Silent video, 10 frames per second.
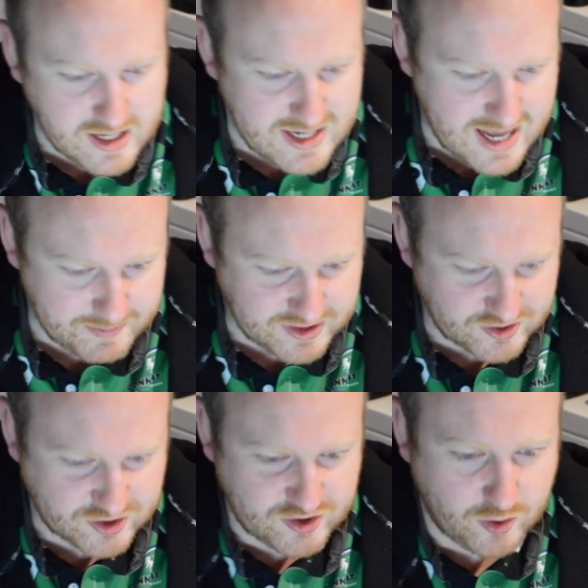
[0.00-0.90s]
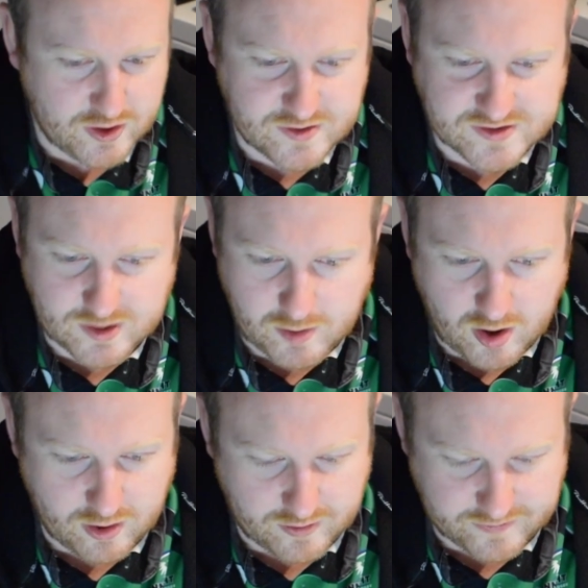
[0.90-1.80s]
let me just show you some
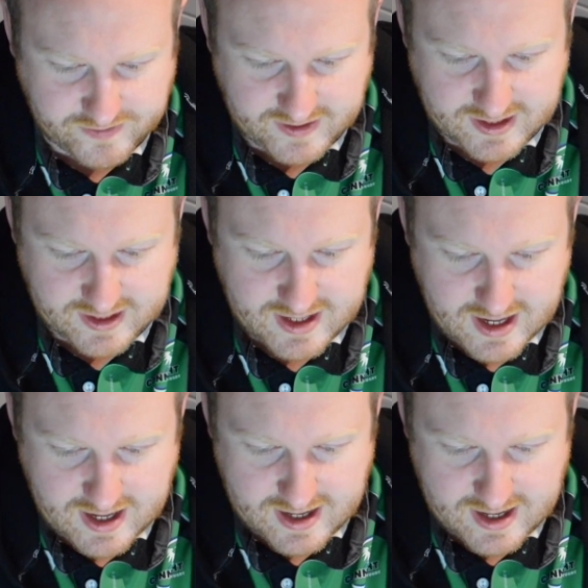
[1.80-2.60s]
of the